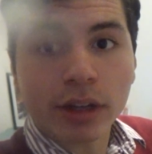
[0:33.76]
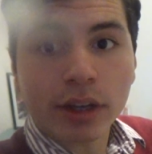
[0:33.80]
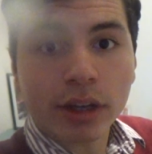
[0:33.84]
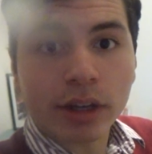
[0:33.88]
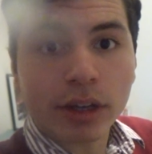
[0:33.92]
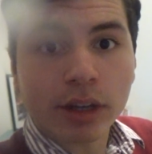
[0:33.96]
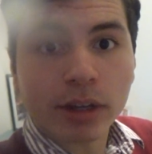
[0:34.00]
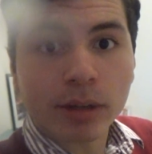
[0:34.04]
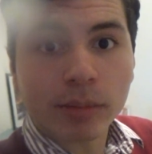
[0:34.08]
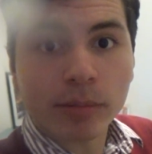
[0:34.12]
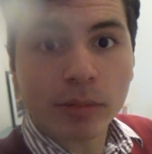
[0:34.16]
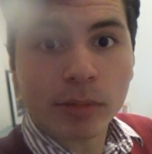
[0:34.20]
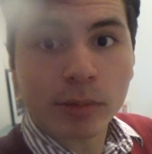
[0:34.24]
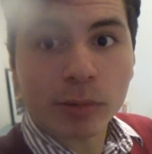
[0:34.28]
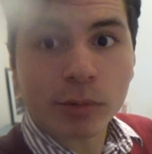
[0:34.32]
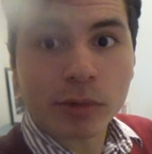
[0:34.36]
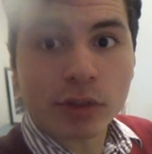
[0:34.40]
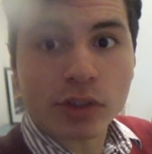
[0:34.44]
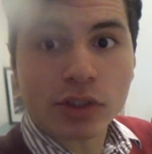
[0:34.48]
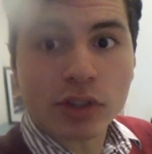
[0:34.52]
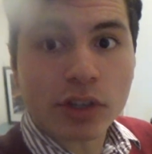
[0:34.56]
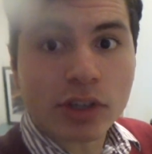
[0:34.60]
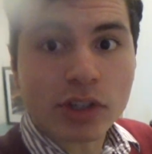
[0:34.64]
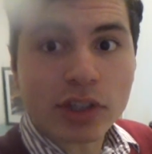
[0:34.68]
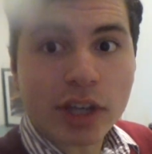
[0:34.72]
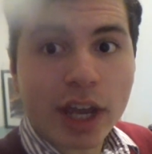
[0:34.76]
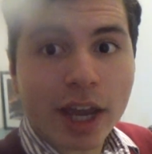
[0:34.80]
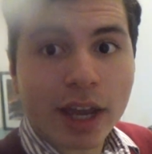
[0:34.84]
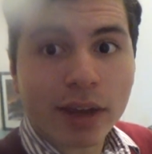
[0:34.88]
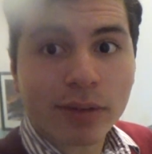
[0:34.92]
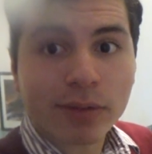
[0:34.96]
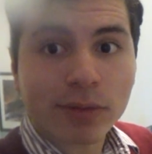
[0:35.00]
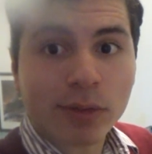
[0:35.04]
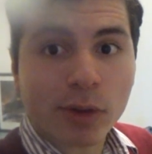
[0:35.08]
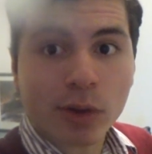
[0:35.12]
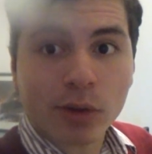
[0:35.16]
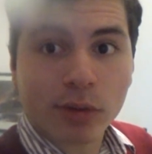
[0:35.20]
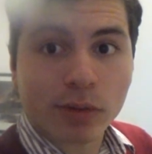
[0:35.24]
um, was the
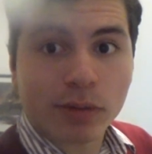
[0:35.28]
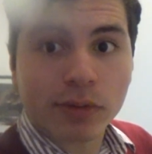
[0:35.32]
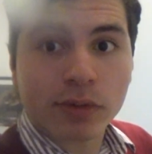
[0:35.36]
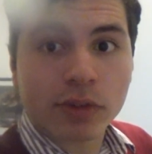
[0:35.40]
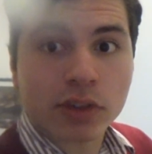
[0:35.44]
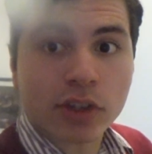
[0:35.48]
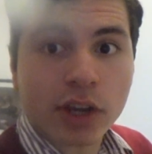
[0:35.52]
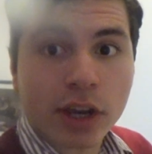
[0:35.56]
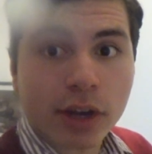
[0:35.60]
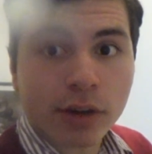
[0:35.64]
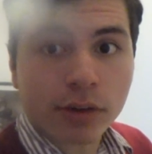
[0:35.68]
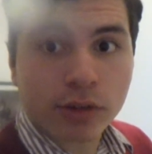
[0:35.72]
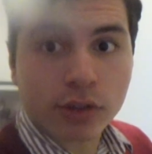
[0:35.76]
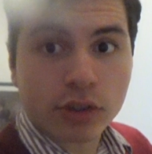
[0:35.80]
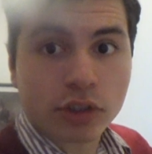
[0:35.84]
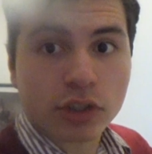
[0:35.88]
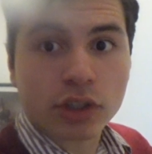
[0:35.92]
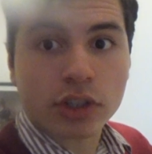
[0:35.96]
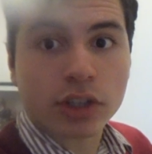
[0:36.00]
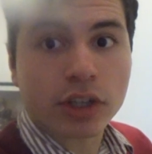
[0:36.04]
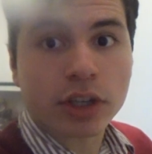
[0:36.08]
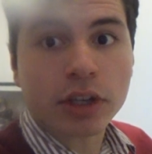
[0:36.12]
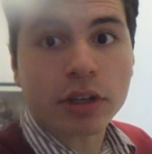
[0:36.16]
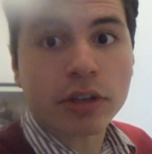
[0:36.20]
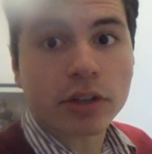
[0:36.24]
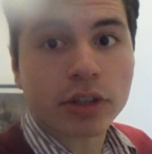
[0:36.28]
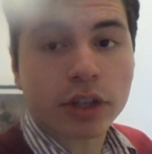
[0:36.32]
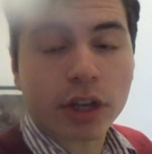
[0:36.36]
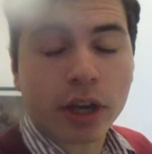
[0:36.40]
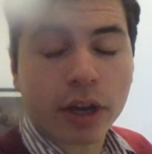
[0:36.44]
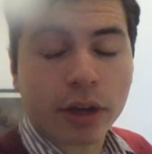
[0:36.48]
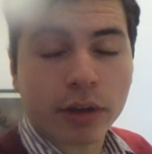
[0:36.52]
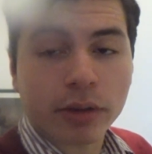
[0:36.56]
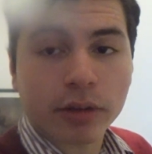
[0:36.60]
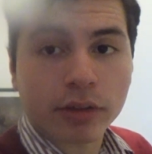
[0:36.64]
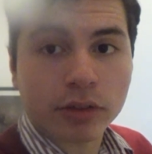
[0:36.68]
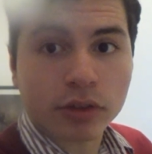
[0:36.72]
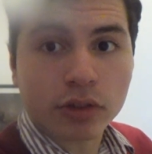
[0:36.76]
death of Terence
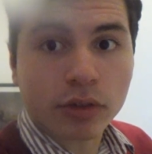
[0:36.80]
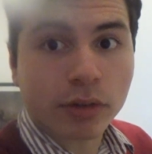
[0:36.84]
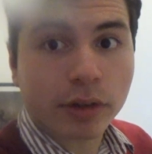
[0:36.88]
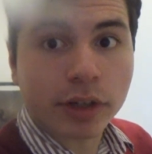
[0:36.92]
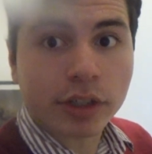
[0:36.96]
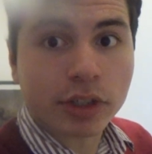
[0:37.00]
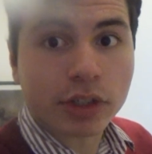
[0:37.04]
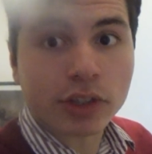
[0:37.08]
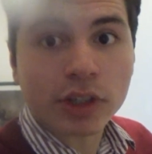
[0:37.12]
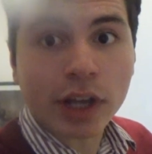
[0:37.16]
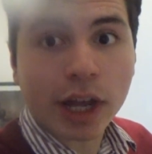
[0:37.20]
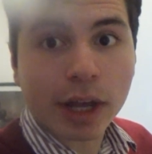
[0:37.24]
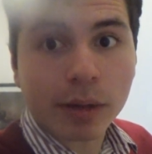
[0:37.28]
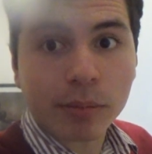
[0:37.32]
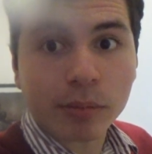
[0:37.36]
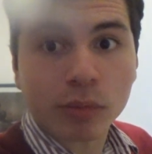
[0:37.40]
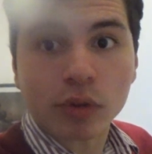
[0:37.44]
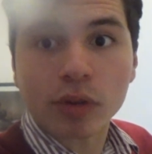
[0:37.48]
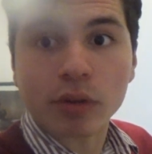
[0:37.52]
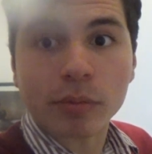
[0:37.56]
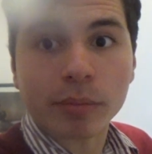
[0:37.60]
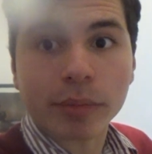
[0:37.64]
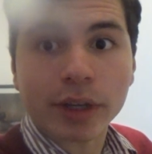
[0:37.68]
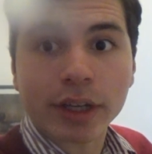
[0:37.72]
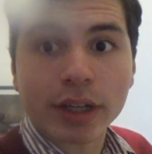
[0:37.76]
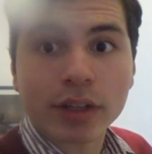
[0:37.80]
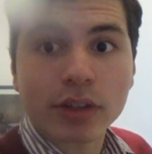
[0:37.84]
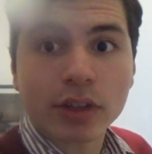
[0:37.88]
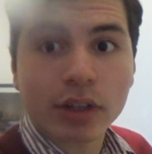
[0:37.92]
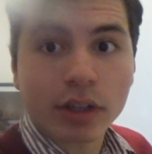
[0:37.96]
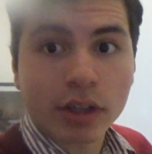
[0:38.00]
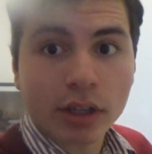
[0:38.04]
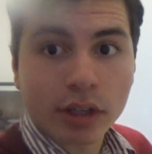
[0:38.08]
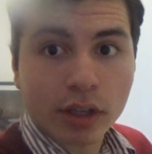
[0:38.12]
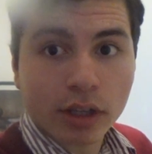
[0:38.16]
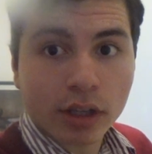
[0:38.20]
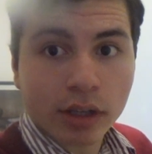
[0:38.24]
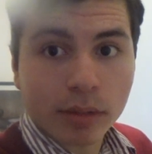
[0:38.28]
Cuneo. Sorry to sound morbid
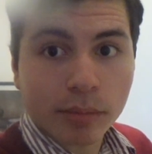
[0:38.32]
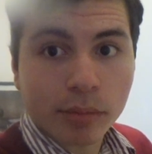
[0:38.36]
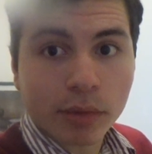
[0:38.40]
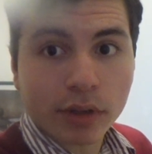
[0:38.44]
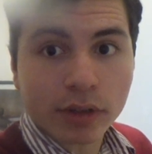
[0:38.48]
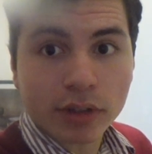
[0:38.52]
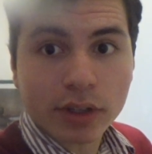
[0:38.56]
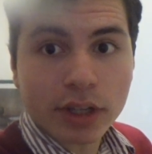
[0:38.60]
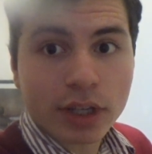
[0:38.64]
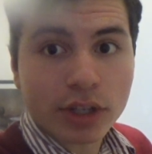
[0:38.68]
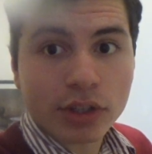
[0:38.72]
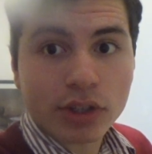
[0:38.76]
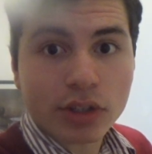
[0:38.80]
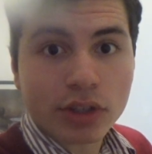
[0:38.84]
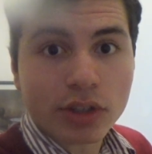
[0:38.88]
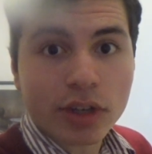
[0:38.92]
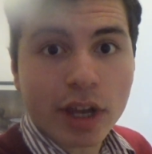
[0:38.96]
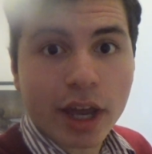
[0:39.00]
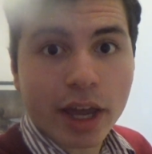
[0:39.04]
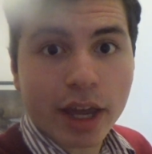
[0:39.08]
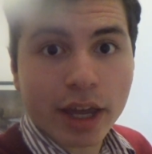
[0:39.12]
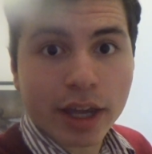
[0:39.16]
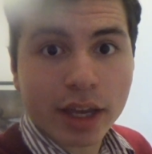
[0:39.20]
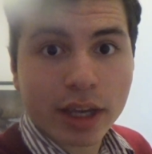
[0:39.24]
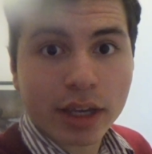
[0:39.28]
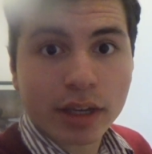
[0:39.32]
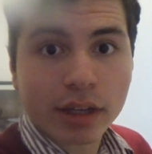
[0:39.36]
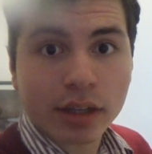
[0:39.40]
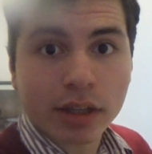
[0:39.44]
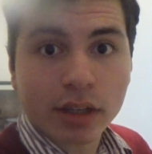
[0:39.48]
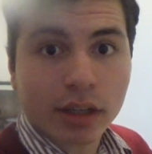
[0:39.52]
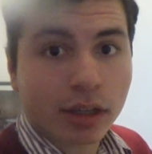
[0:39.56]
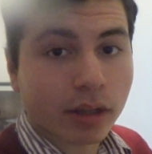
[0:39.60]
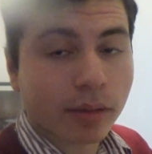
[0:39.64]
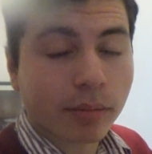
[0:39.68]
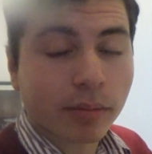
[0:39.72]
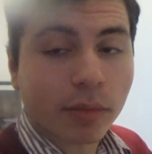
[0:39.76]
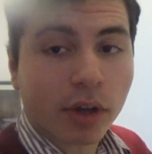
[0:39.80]
but this day
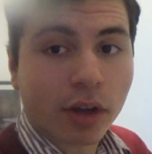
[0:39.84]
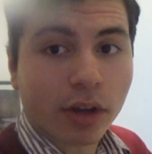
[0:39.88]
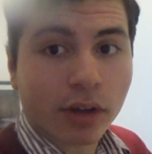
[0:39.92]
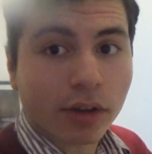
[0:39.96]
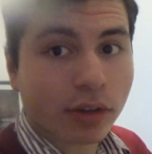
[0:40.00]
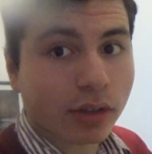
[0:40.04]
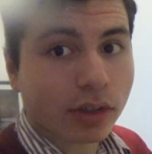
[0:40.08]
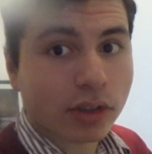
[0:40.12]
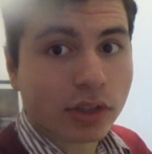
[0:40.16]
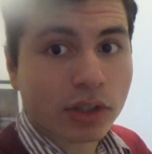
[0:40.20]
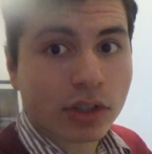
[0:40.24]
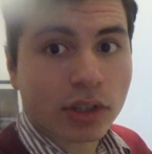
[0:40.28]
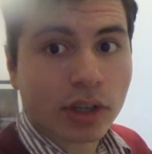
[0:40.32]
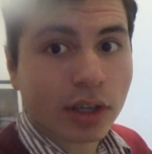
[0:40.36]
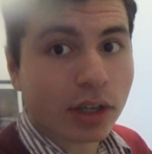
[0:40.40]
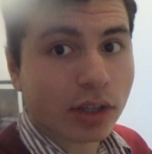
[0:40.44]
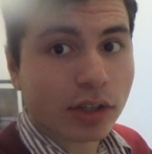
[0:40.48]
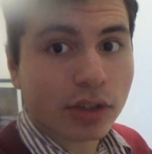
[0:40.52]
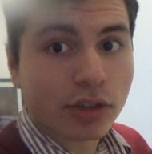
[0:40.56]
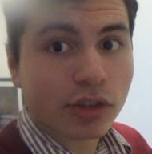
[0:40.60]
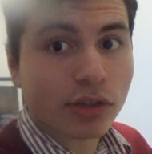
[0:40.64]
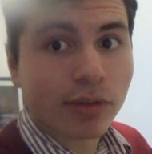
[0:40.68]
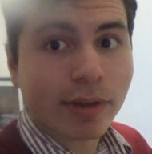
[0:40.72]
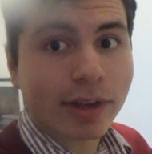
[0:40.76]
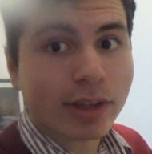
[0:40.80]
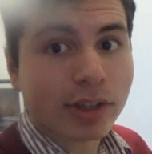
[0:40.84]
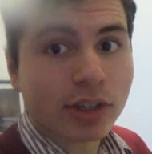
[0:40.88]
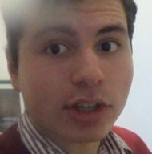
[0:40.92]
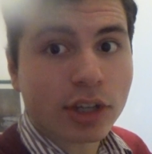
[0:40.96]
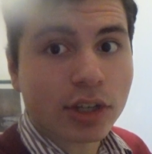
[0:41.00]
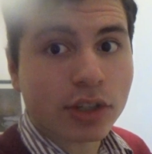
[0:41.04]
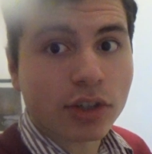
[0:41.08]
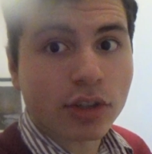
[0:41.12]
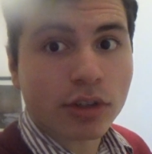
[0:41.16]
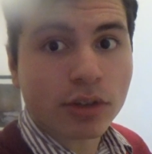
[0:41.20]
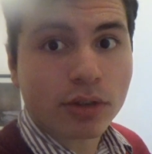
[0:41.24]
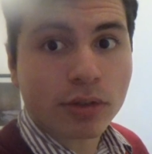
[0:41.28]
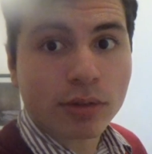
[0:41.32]
marks
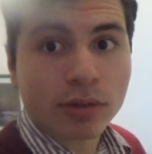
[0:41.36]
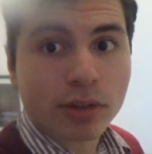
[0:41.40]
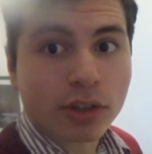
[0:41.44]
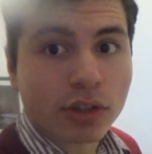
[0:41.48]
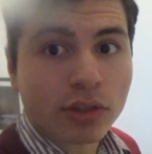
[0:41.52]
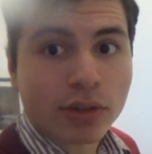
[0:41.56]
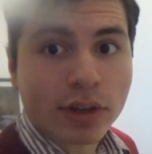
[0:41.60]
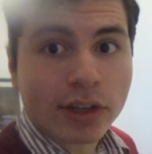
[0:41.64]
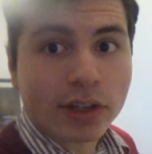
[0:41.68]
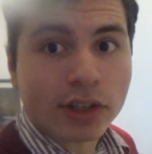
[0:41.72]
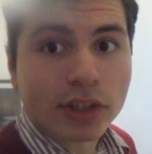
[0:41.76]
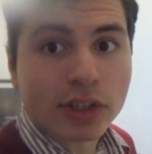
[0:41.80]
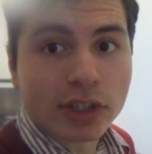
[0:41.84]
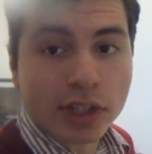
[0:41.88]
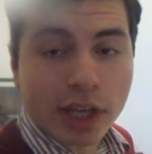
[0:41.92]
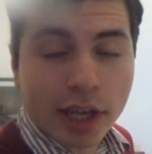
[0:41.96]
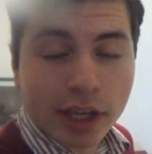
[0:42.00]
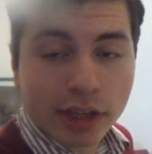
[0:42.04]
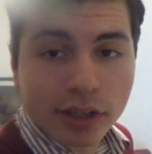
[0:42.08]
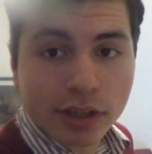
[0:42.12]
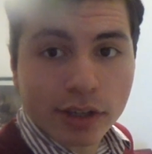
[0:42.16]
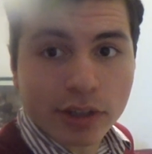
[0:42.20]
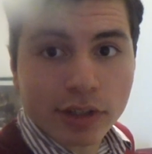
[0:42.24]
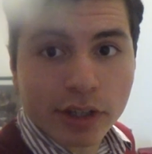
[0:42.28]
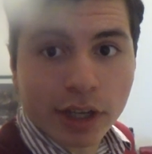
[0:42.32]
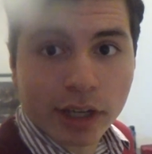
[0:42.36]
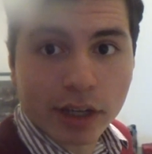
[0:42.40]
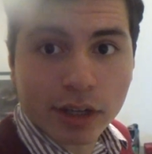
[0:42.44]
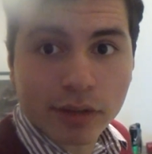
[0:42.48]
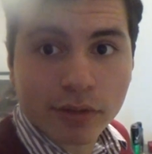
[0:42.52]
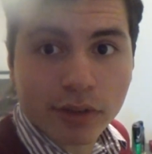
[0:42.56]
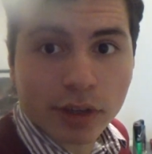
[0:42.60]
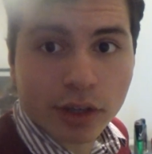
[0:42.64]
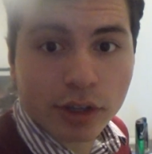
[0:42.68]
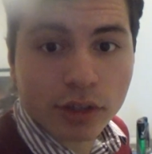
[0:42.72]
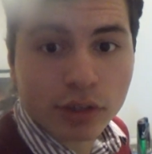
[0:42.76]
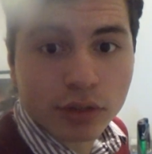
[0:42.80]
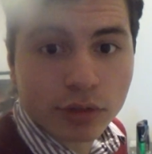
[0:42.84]
22 the 22nd
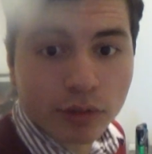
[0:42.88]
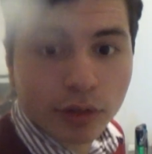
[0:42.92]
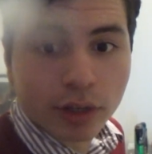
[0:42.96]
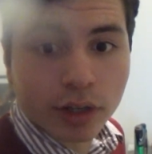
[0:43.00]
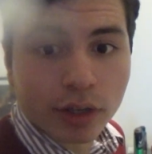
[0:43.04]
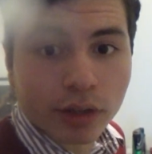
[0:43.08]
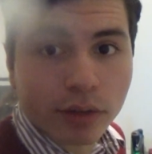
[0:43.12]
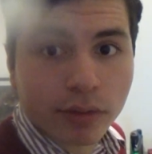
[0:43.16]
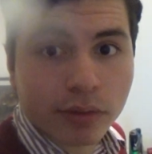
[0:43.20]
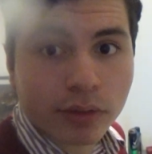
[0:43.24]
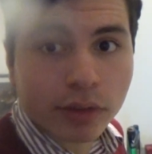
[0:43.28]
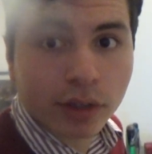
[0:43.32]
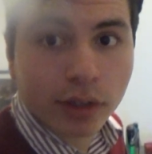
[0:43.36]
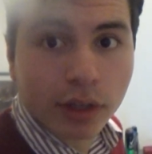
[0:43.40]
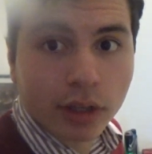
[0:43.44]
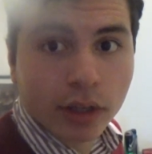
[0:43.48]
anniversary of